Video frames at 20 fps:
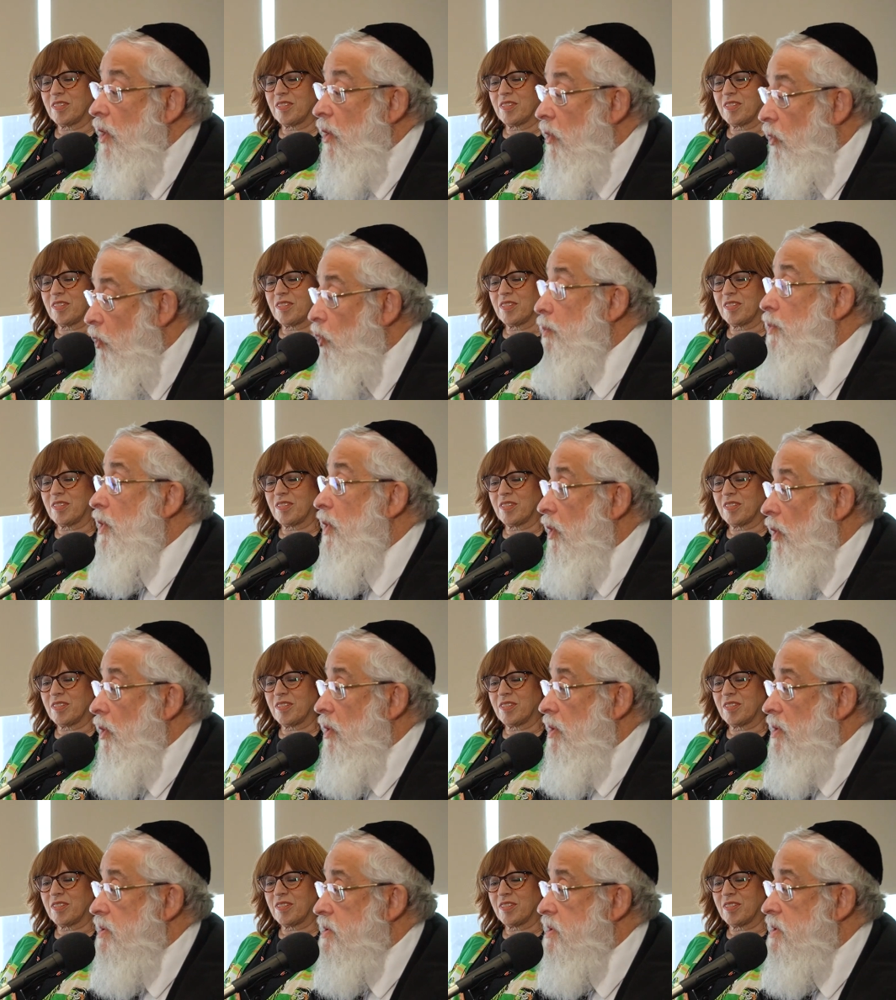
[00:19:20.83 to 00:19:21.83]
Speaker 1: or group of
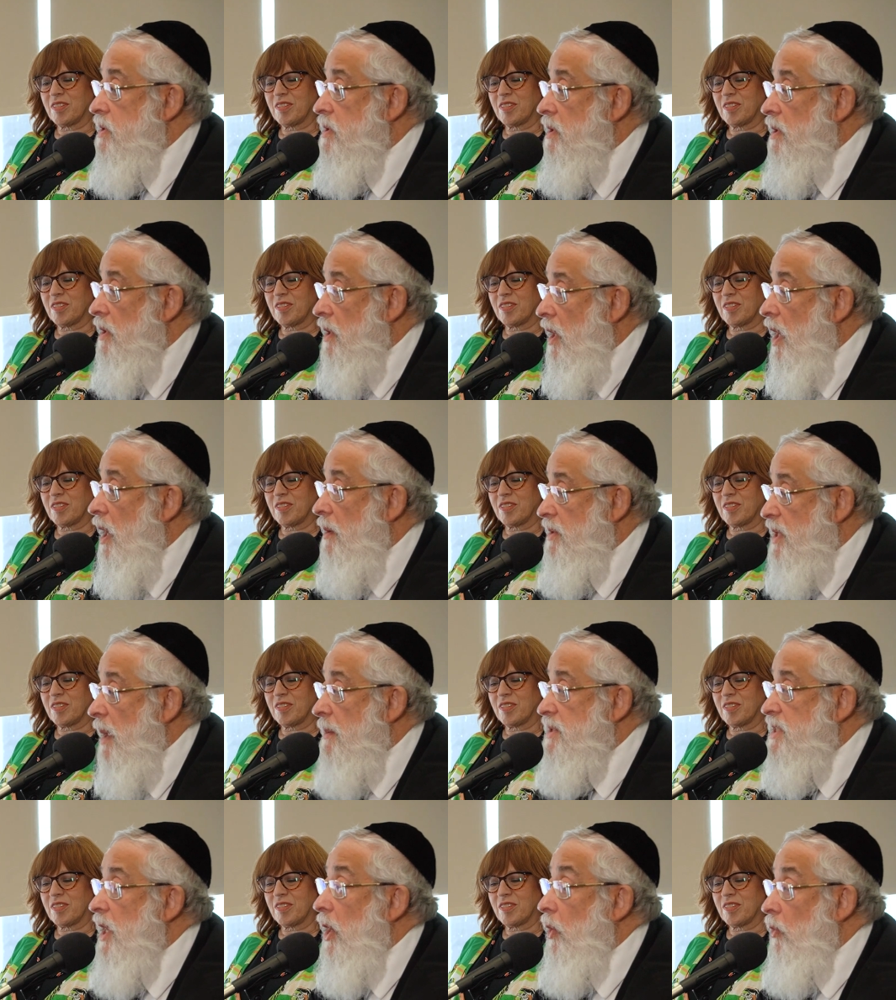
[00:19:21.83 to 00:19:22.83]
girls. I'm, I'm
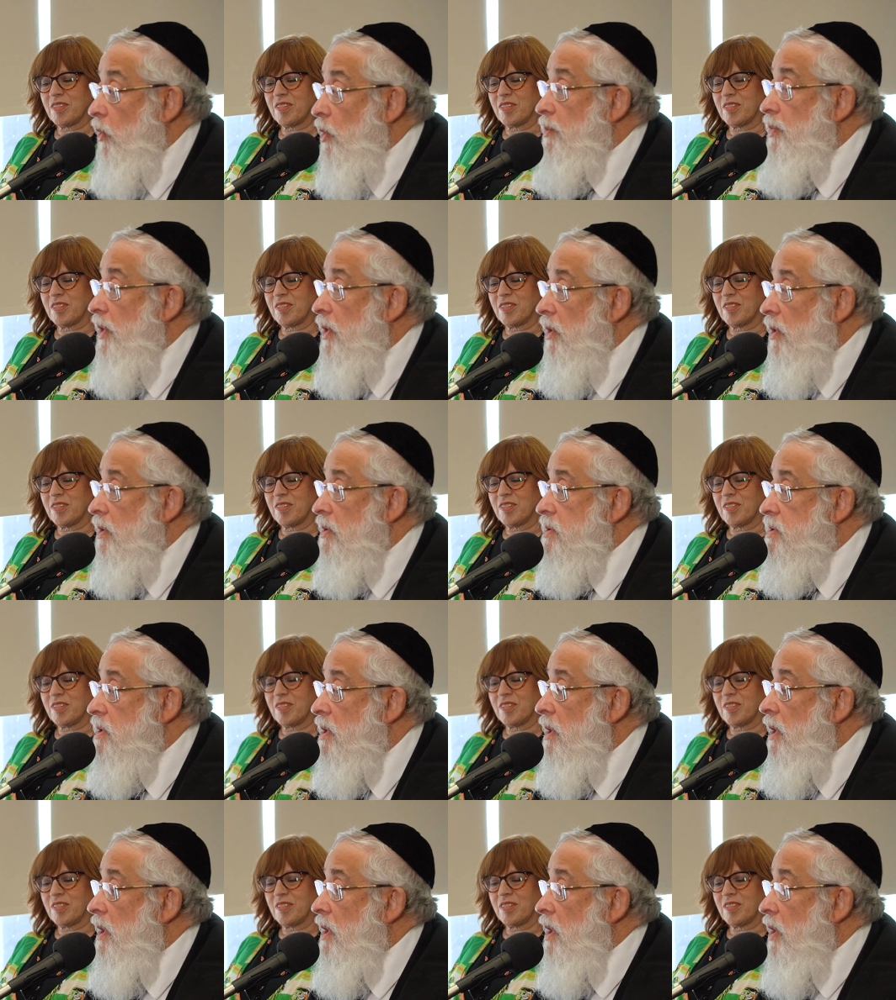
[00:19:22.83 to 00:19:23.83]
saying group of girls
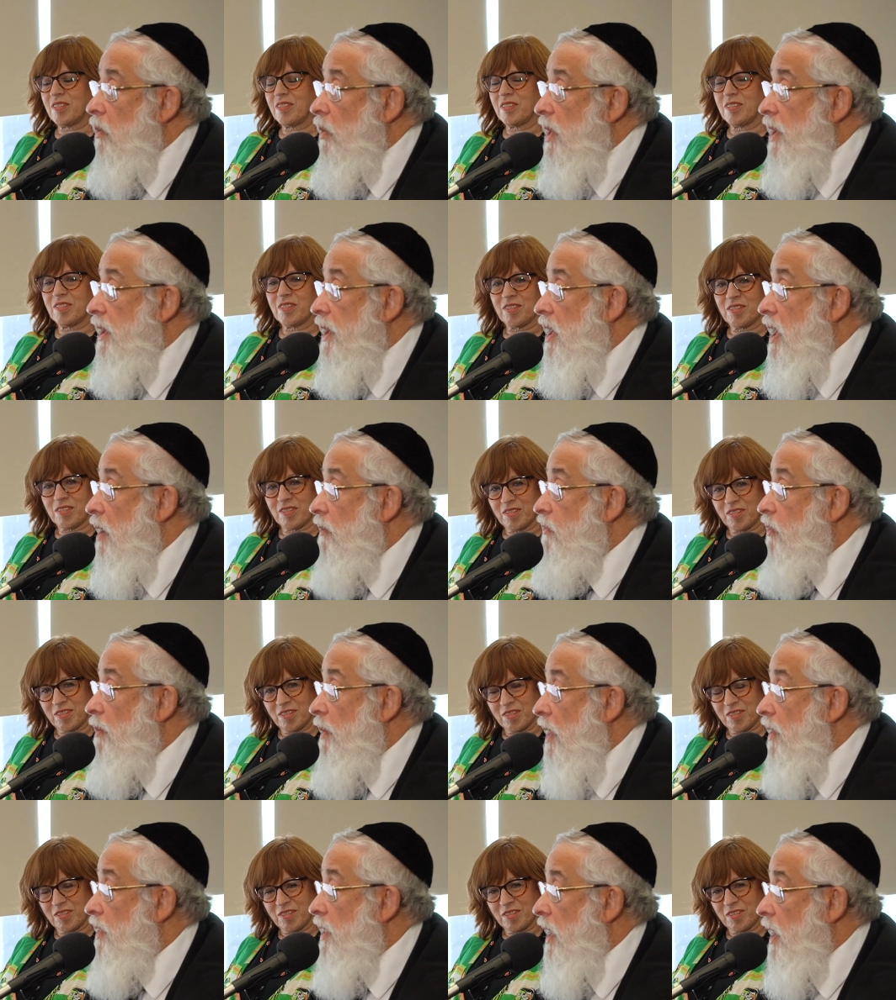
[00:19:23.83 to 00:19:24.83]
who want to come from
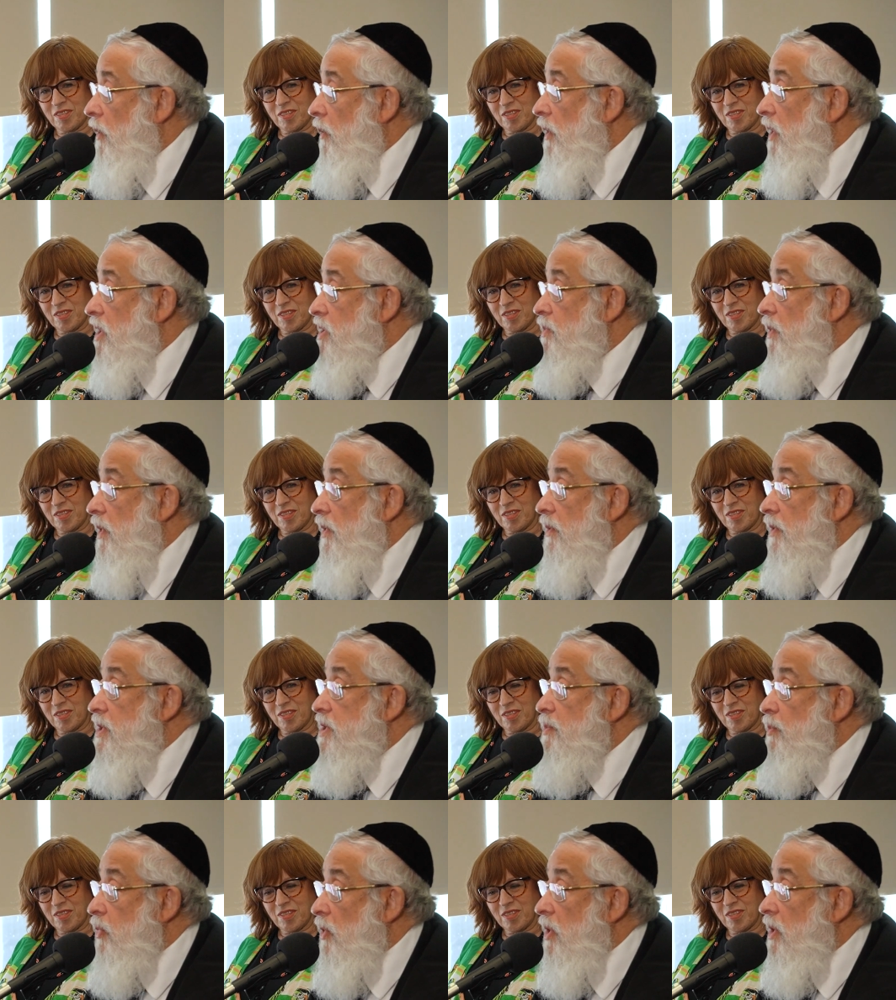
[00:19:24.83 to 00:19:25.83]
other areas, whether it's
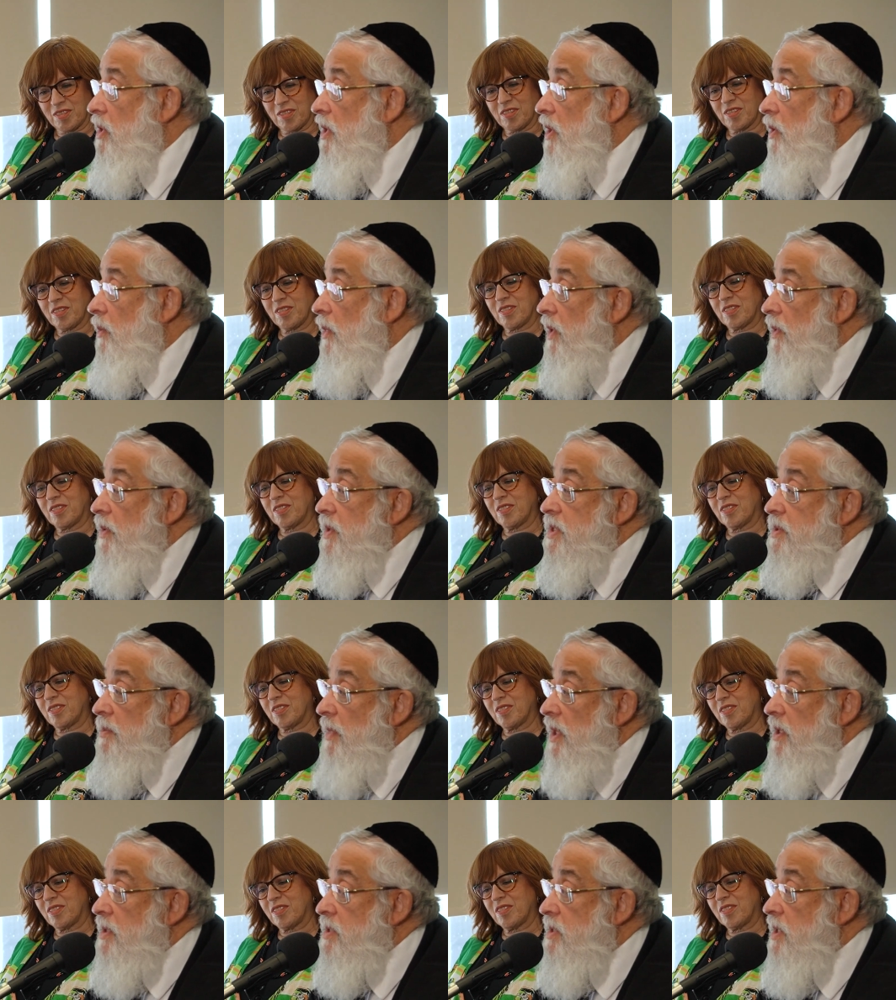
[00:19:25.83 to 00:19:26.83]
Brooklyn, whether it's
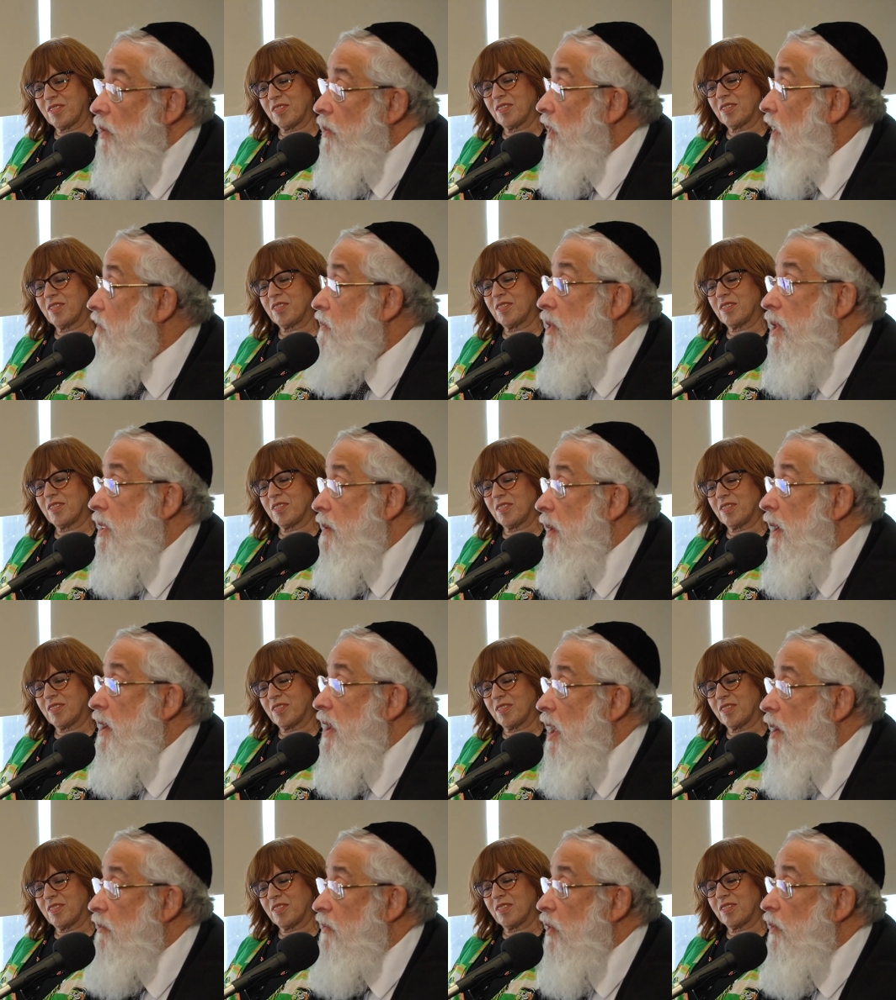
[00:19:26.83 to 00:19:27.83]
Monsey, whatever they might
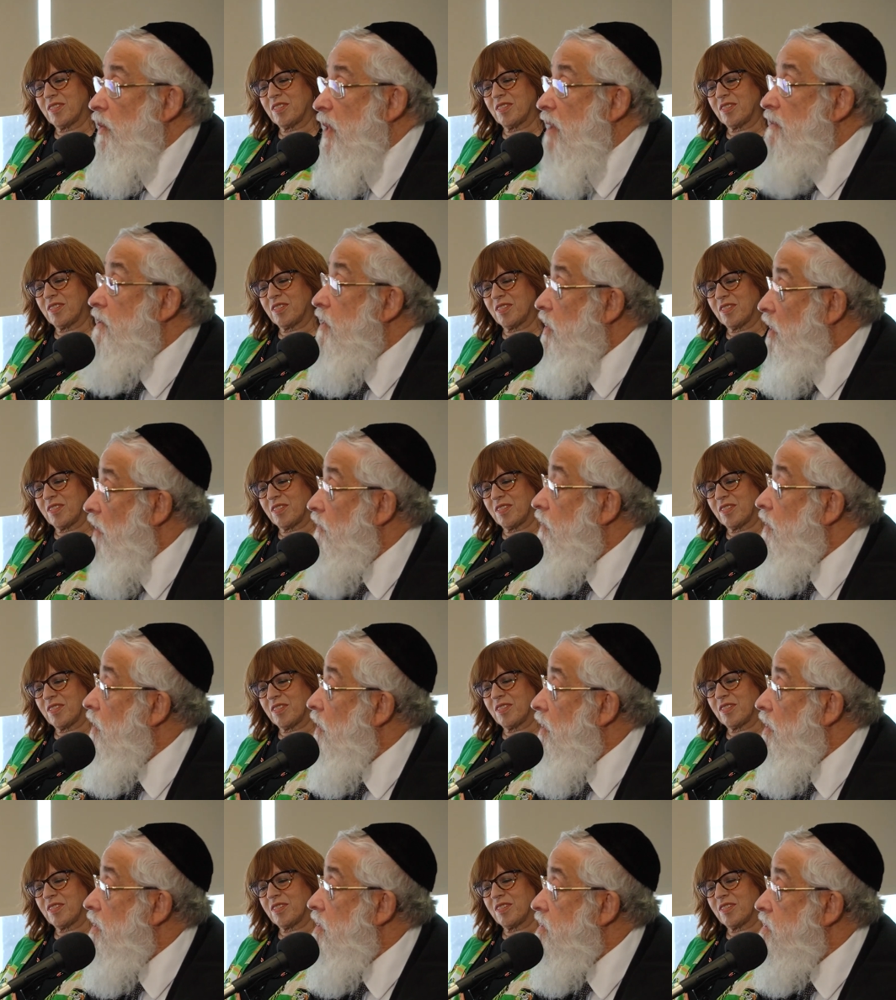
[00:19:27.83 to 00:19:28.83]
come from. We have enough
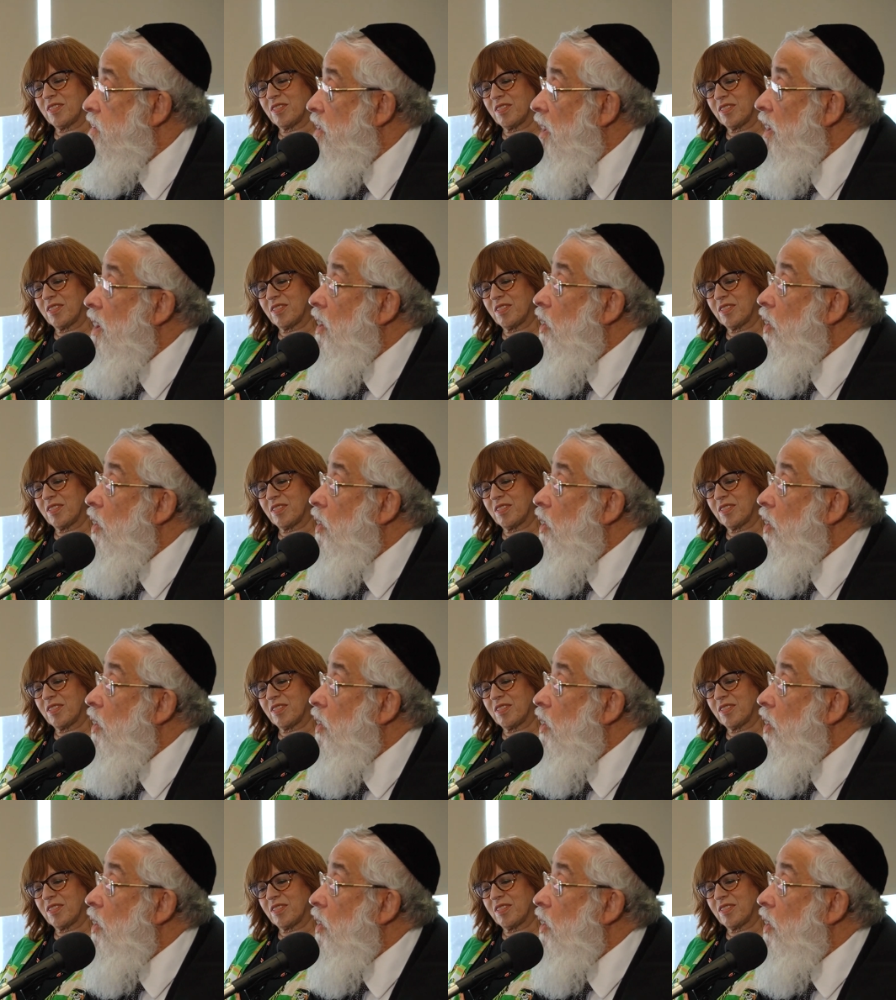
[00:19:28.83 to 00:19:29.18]
girls